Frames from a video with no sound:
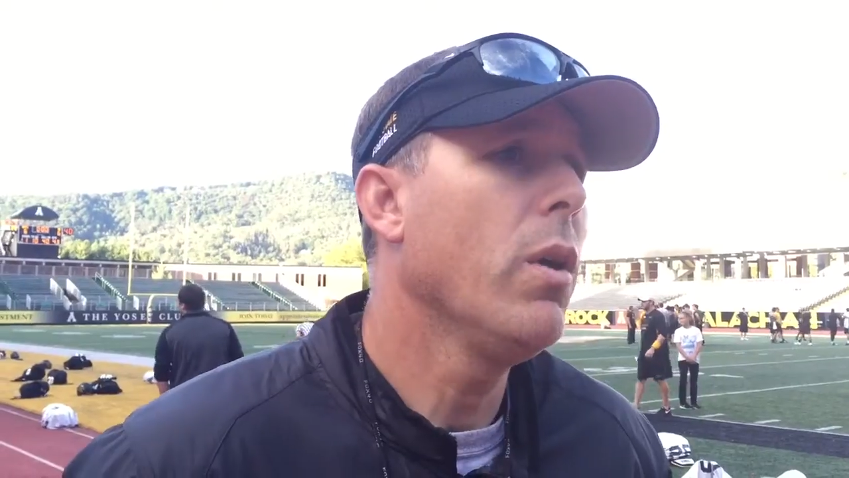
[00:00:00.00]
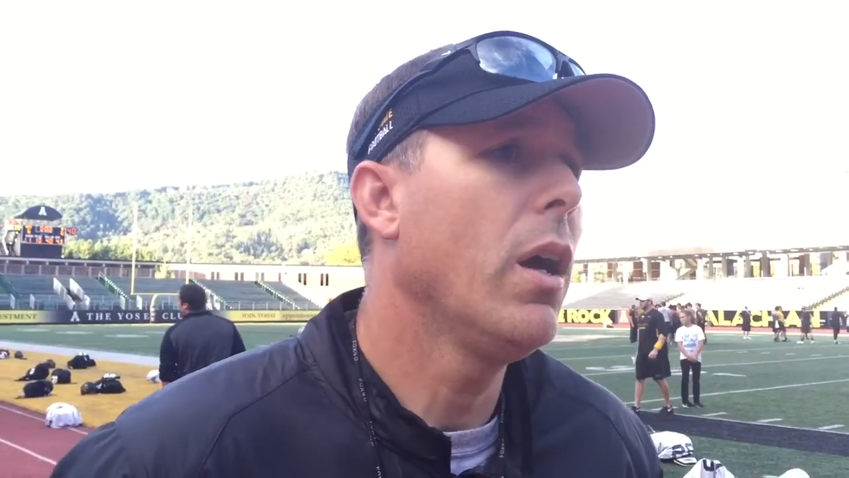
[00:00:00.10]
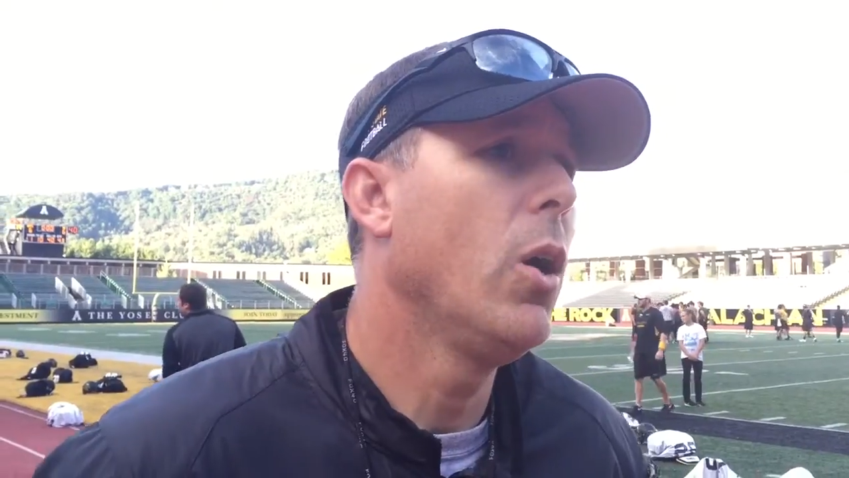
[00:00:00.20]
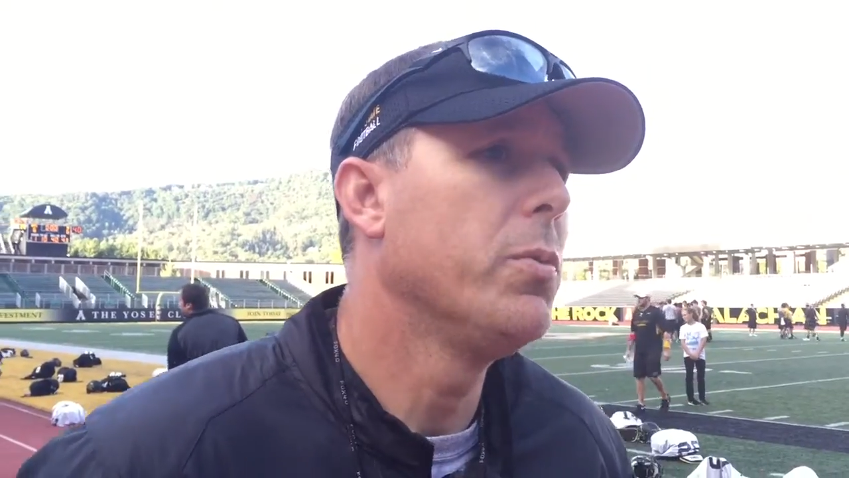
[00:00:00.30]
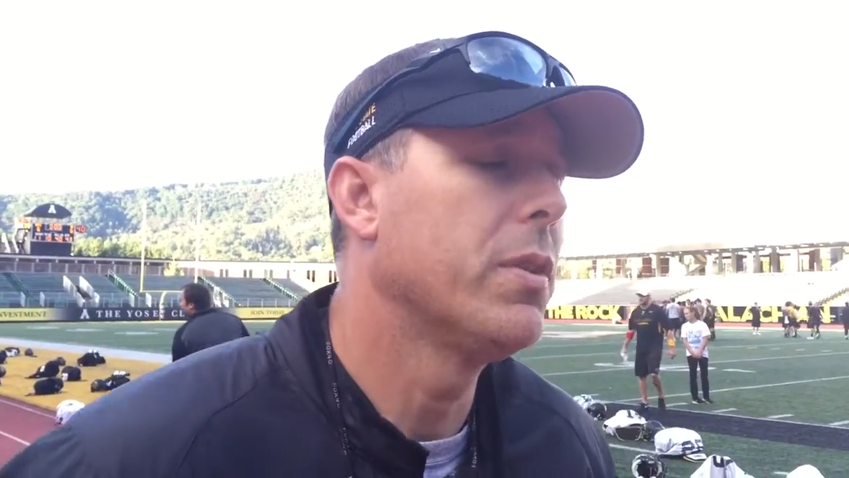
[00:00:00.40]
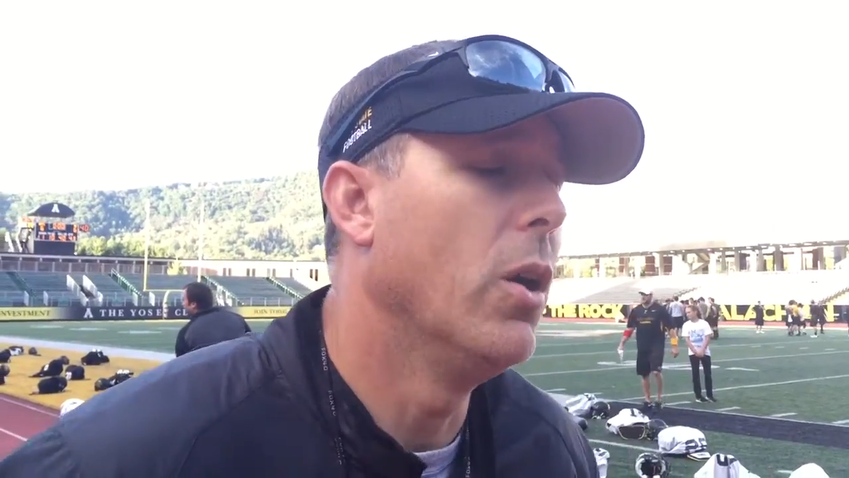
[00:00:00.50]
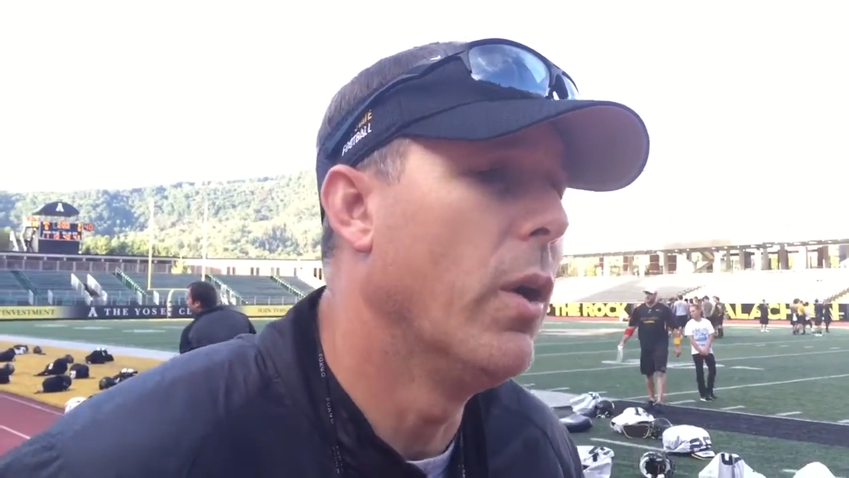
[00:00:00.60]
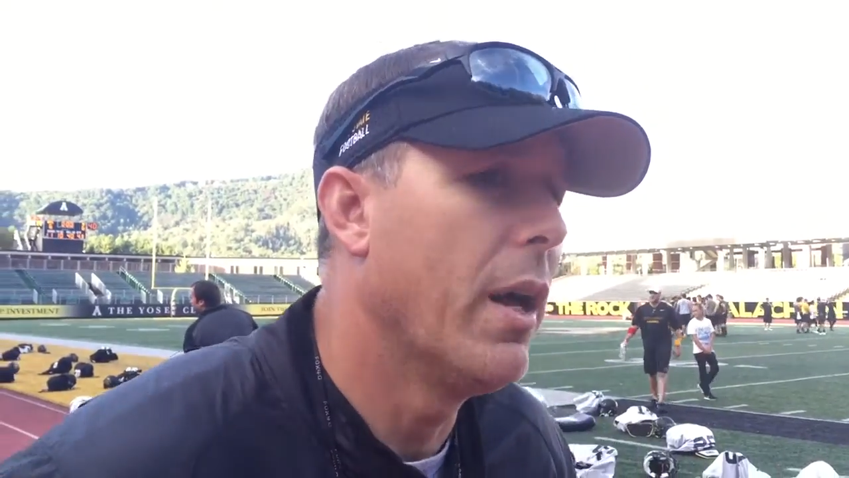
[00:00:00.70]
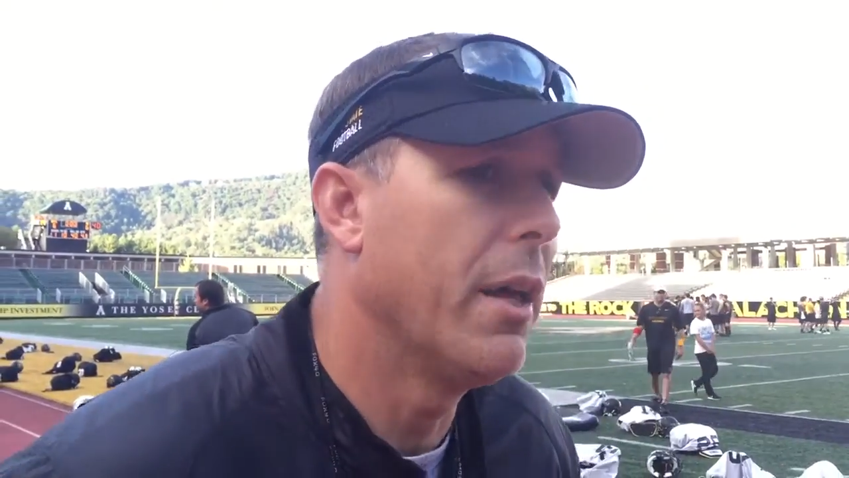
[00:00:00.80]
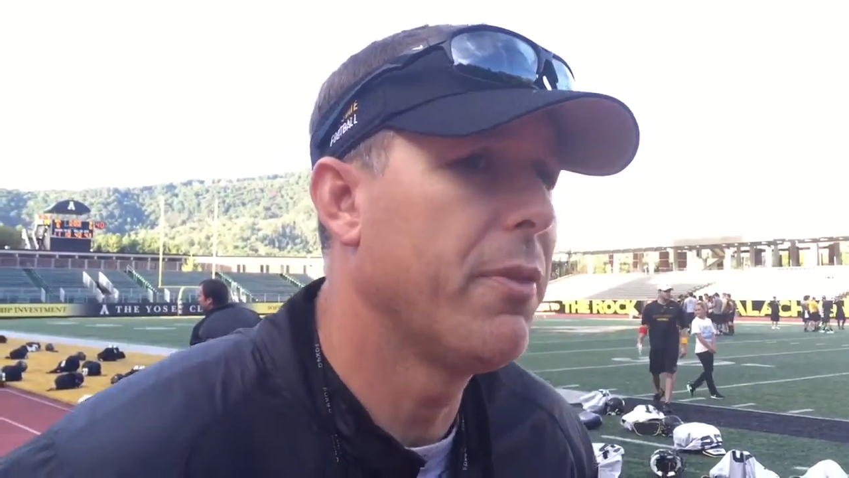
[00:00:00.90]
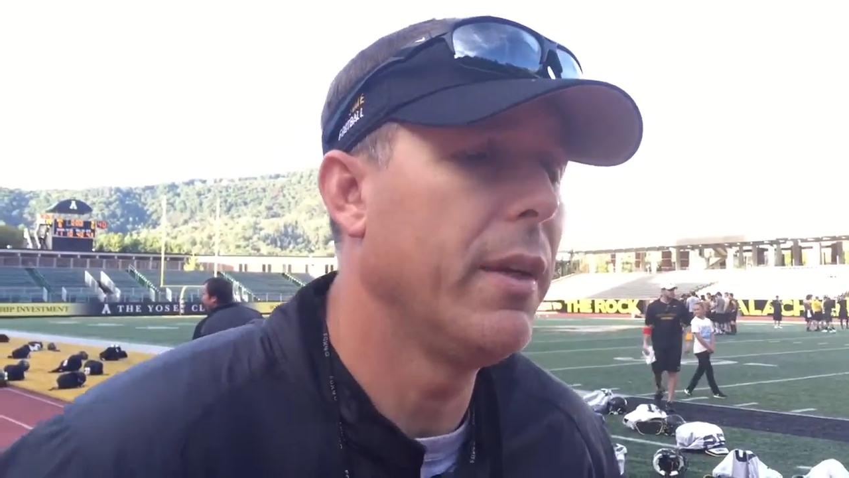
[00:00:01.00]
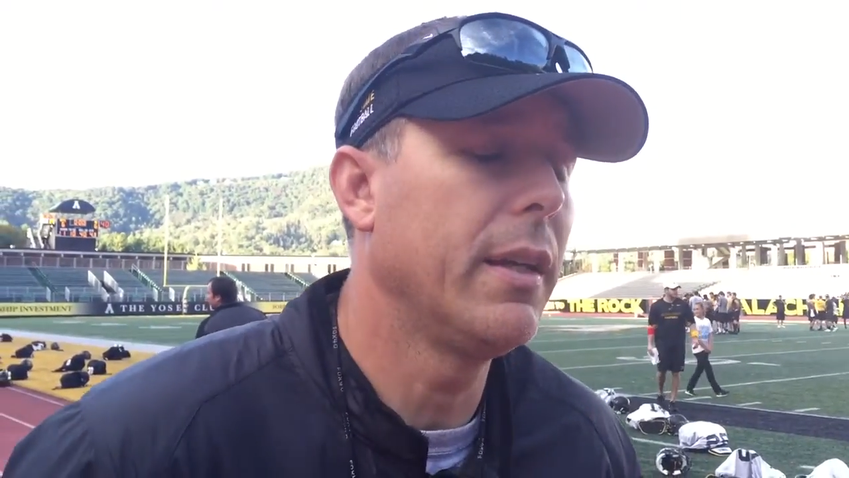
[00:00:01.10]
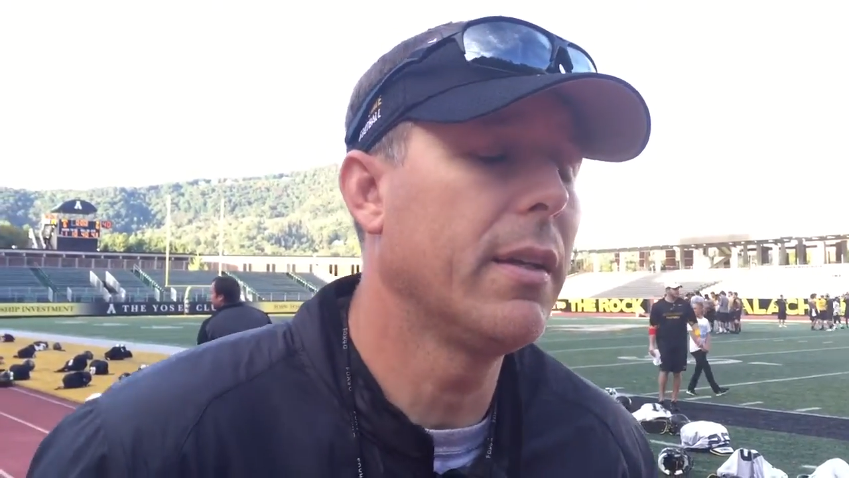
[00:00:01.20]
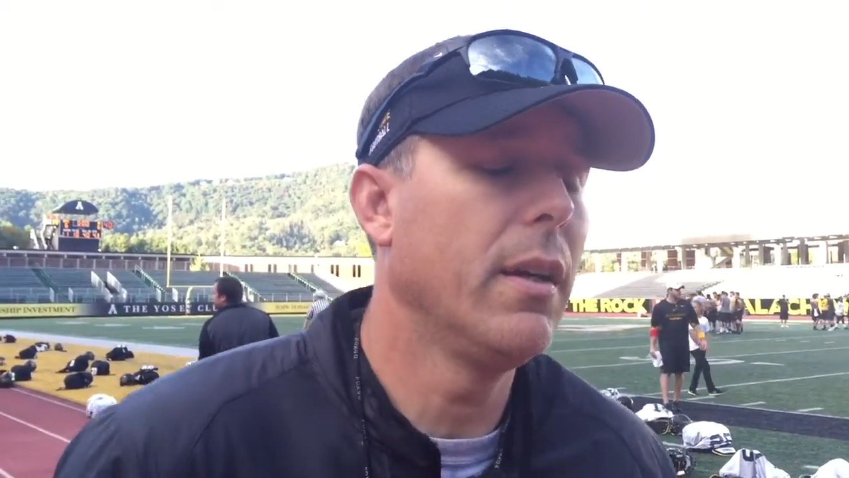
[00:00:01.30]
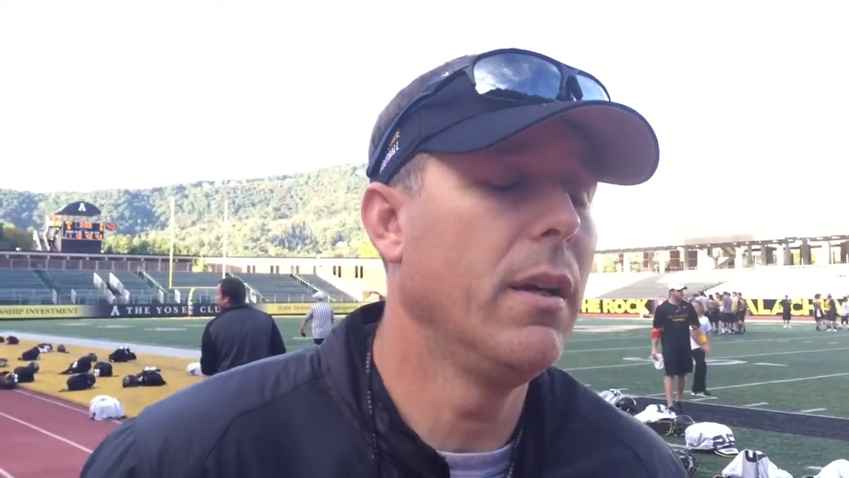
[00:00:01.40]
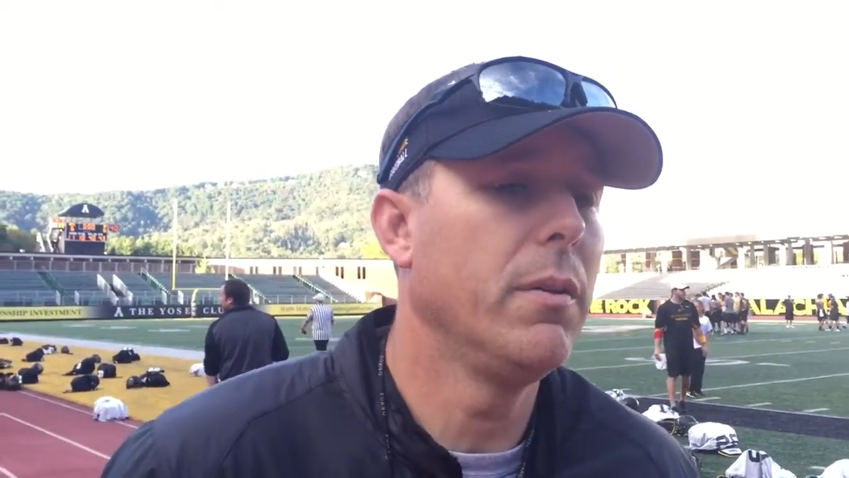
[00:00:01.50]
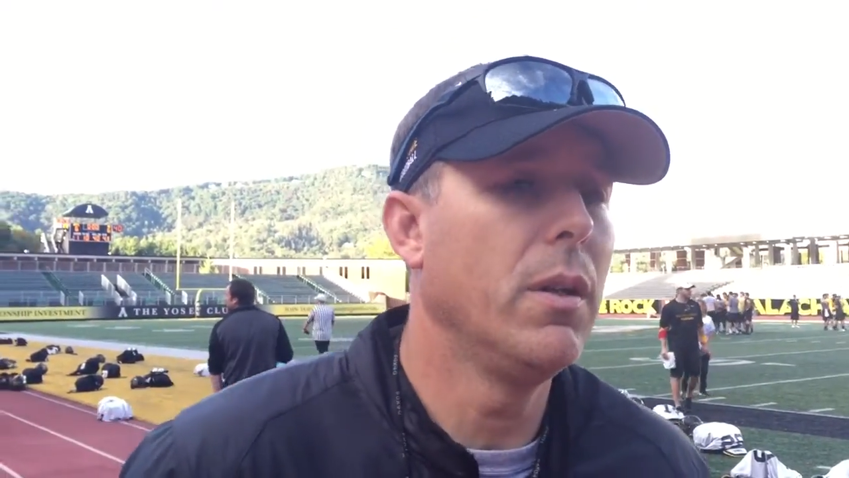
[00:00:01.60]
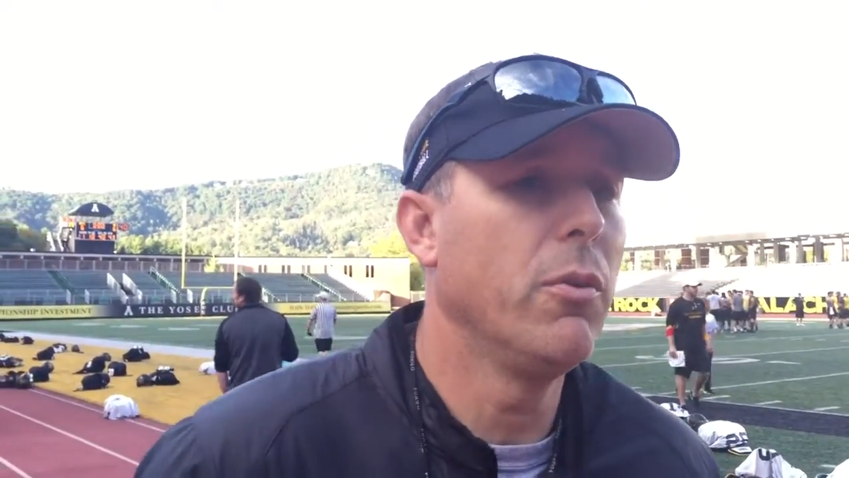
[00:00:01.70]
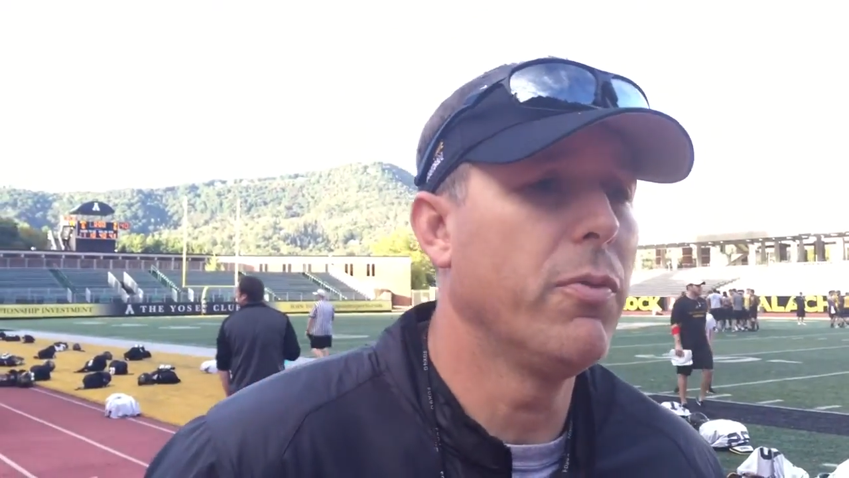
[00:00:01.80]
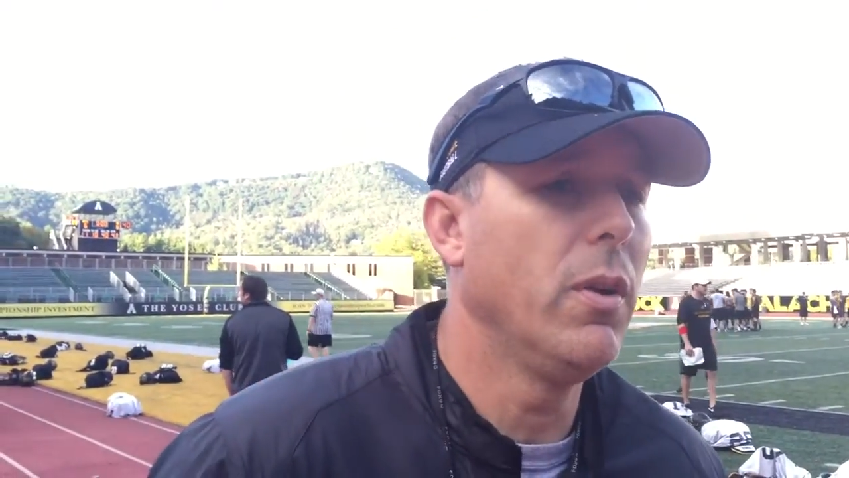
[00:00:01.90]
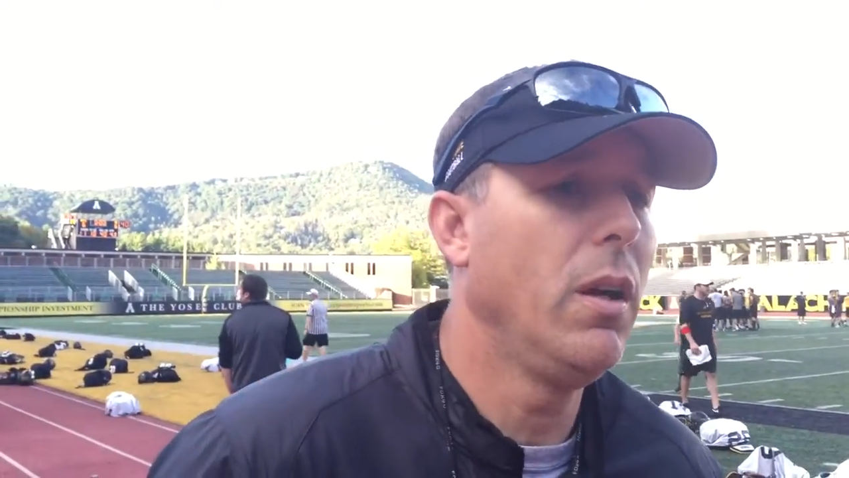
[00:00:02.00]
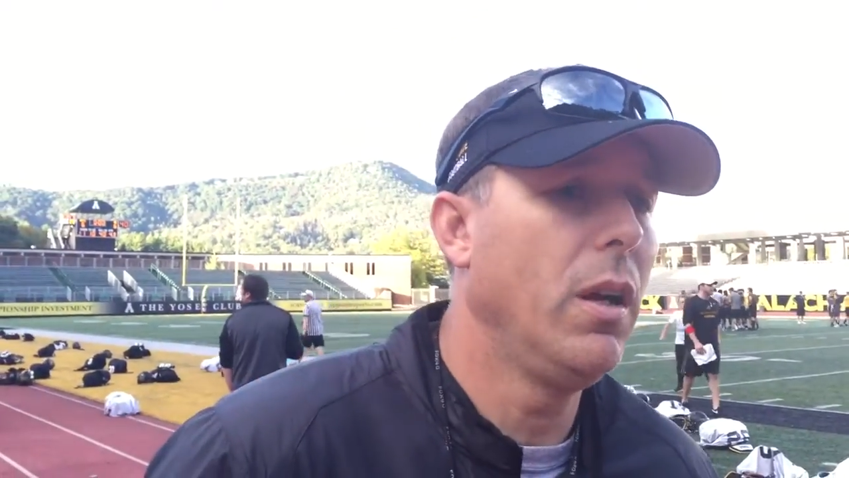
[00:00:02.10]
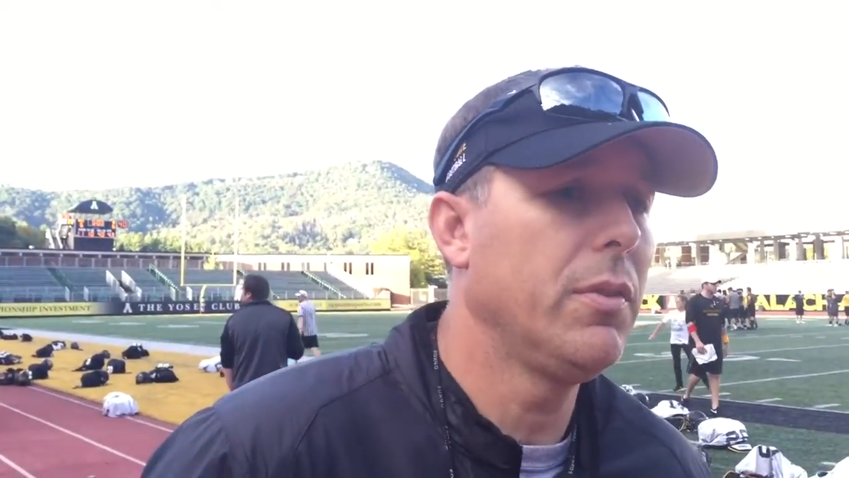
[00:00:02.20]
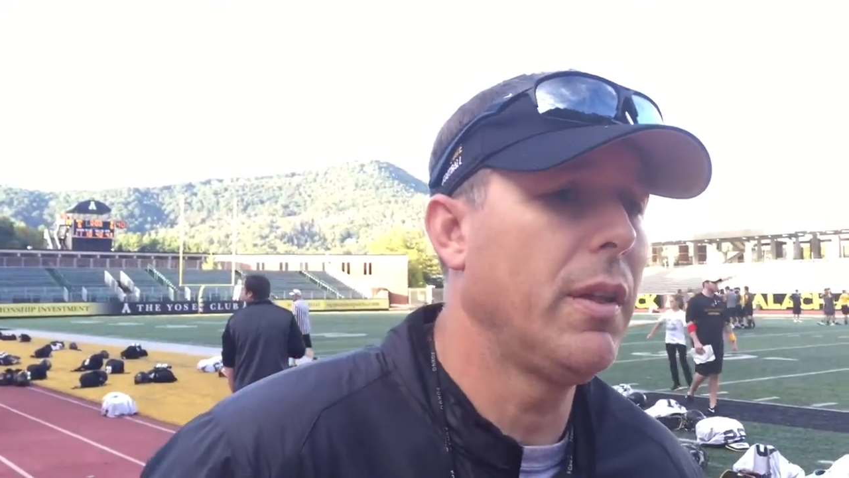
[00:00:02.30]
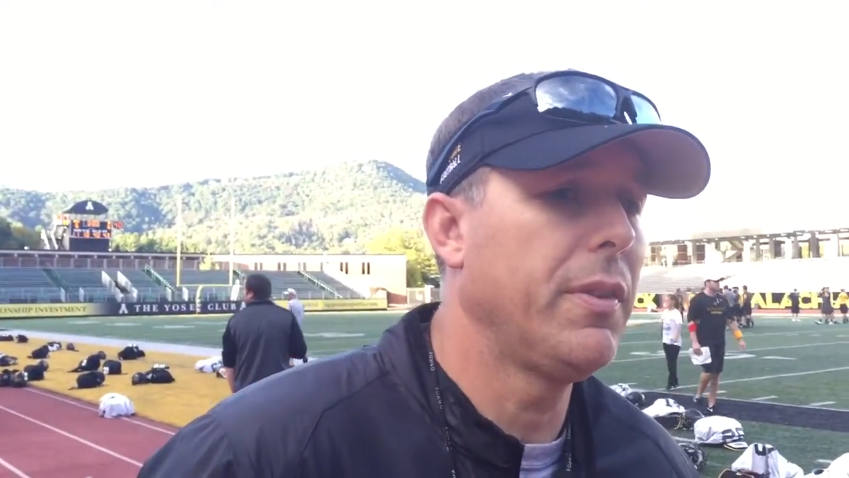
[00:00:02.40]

Well, I hope so. I think, for us,